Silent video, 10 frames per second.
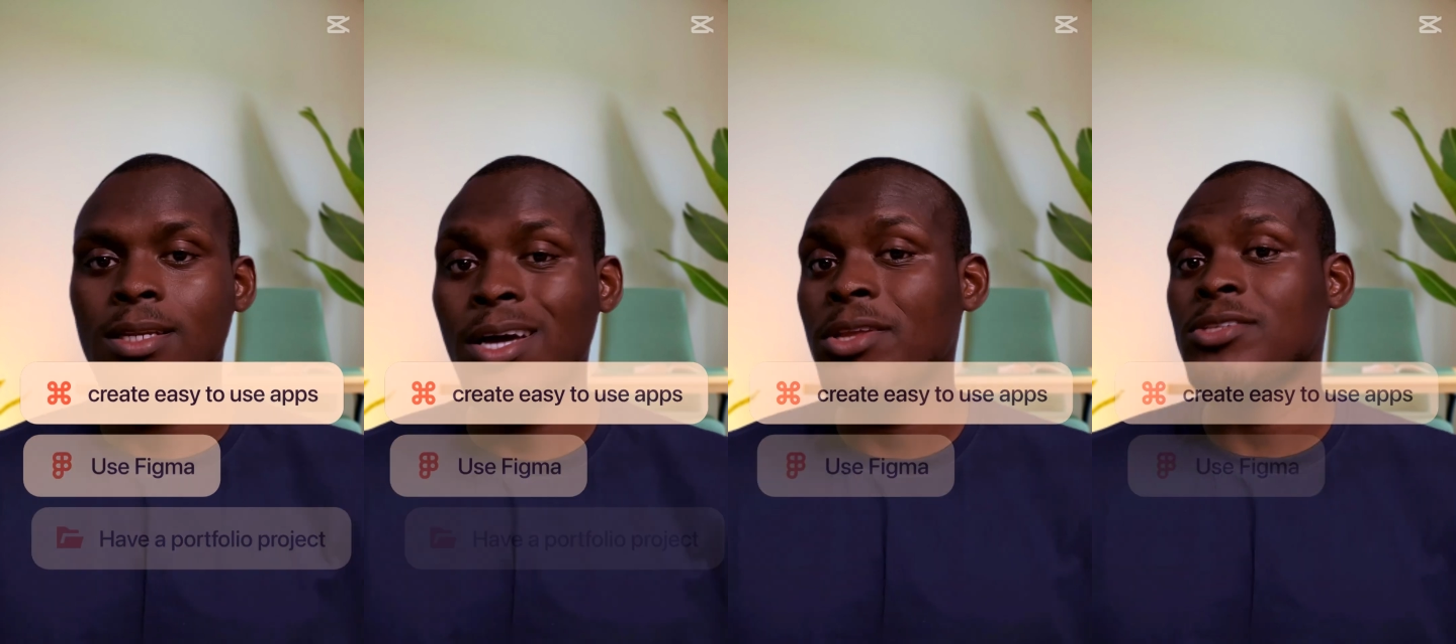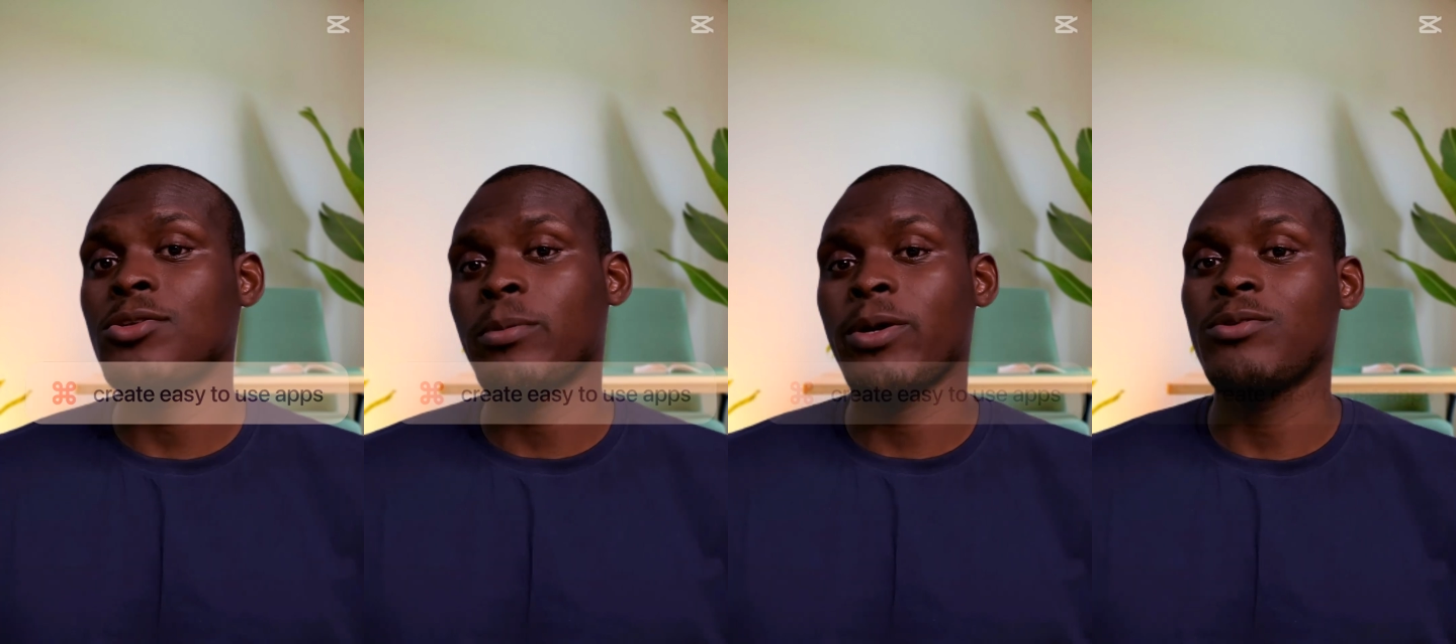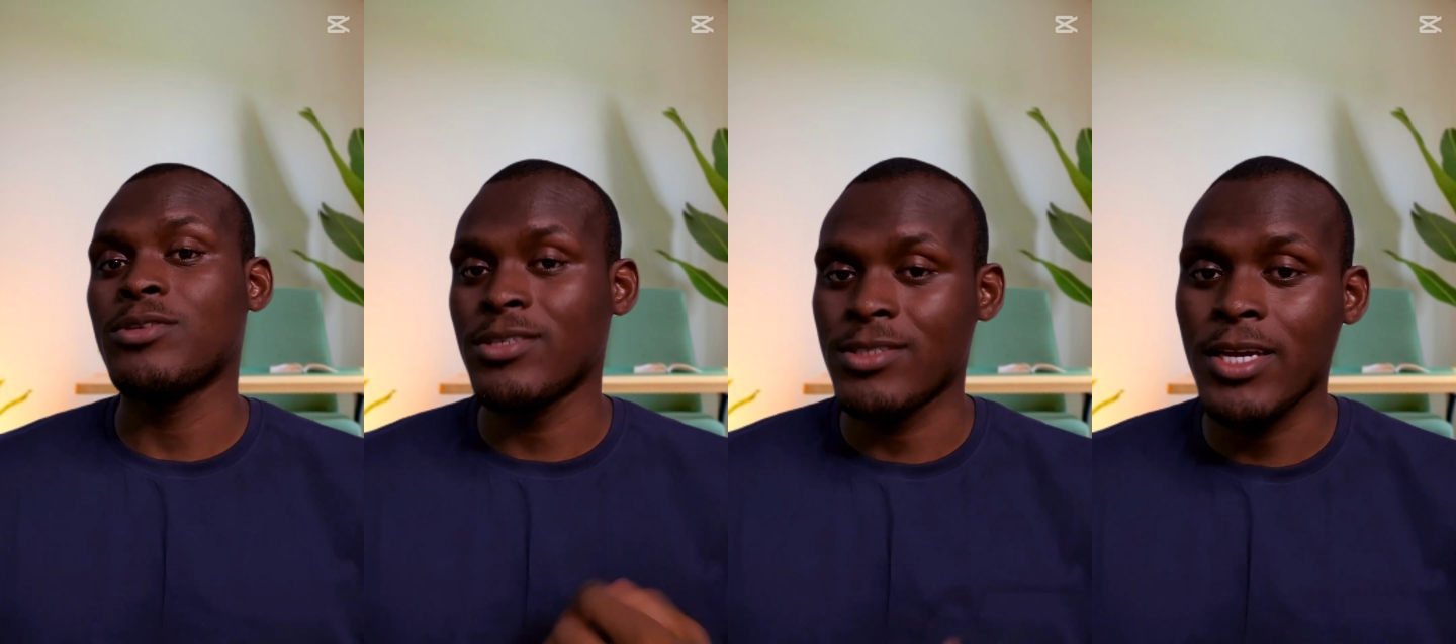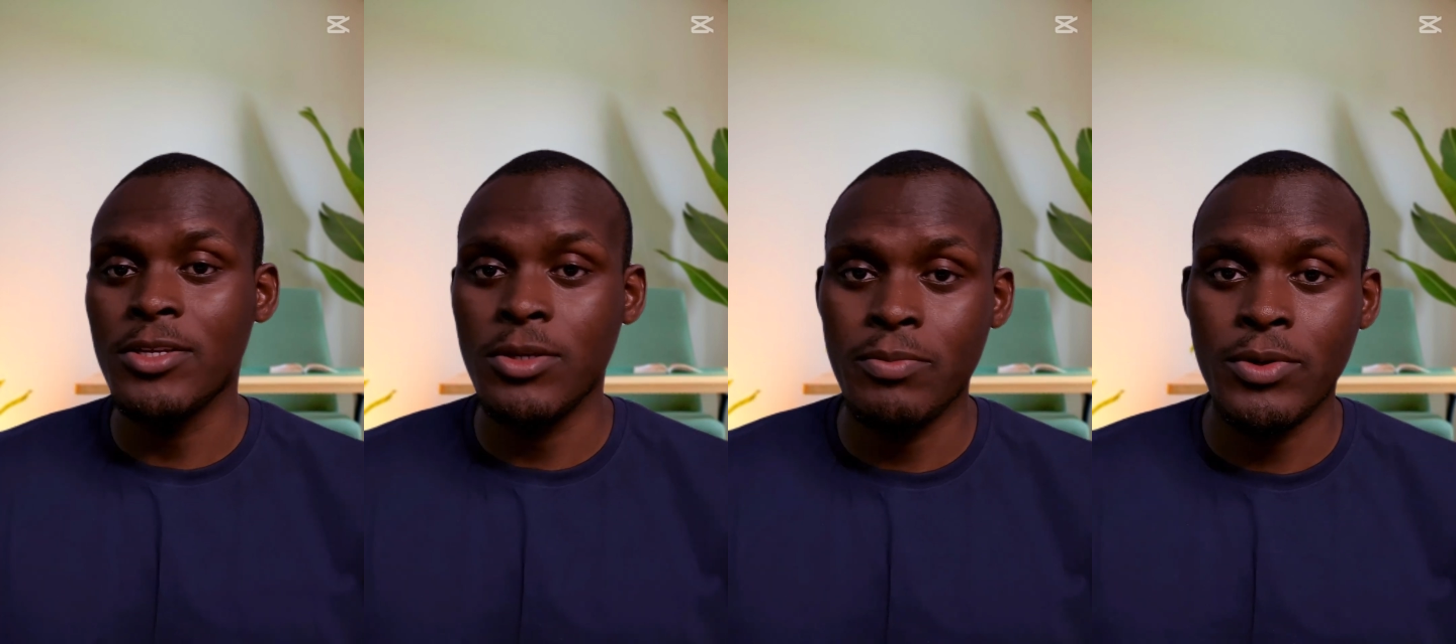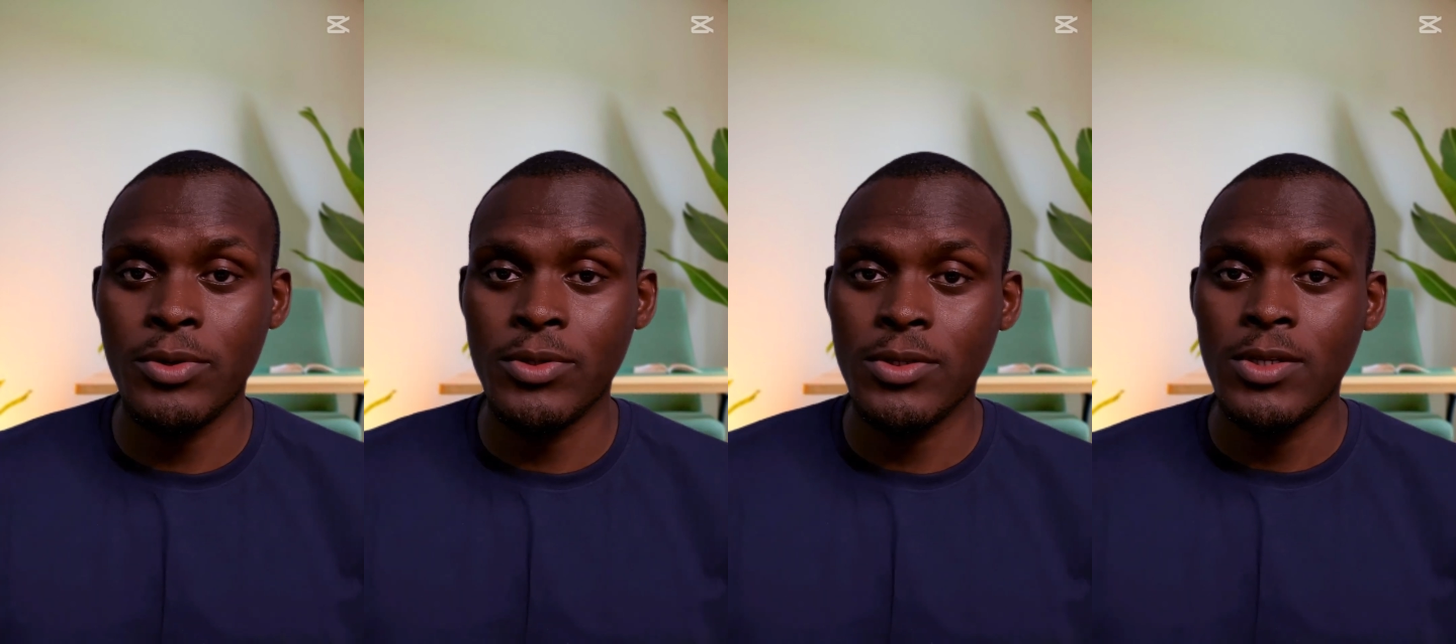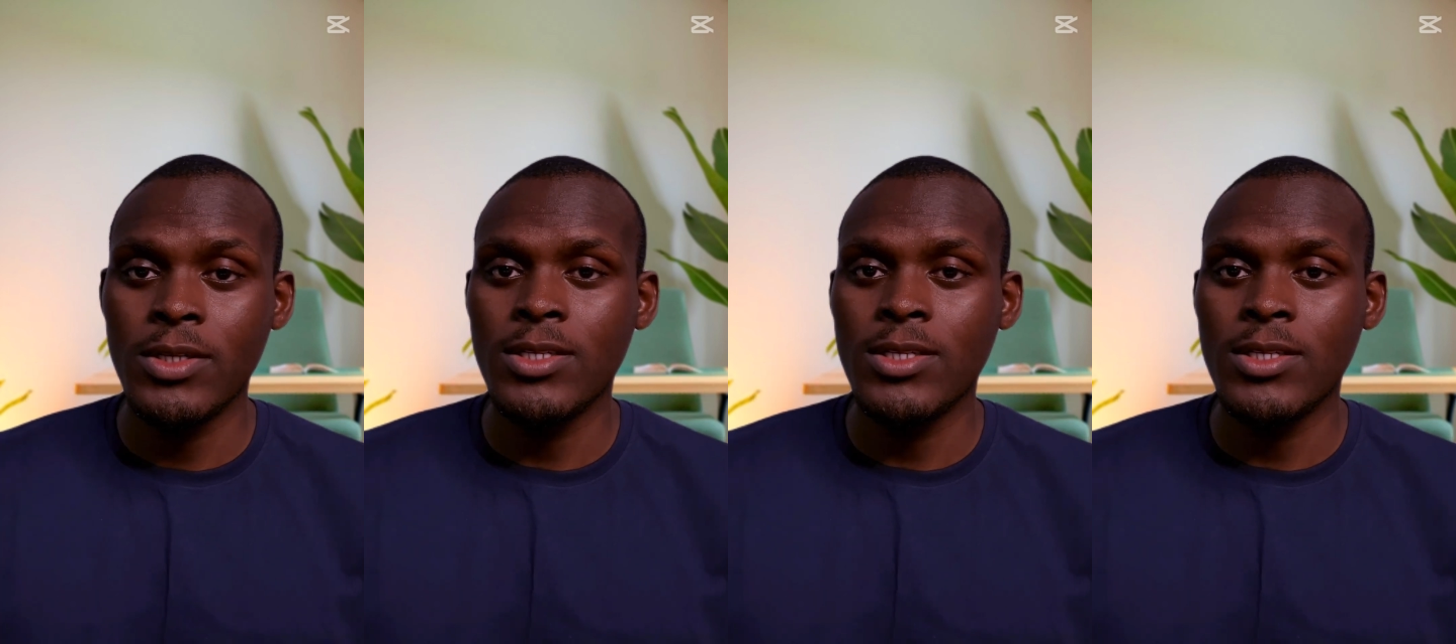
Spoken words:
Now let's talk about designing a product.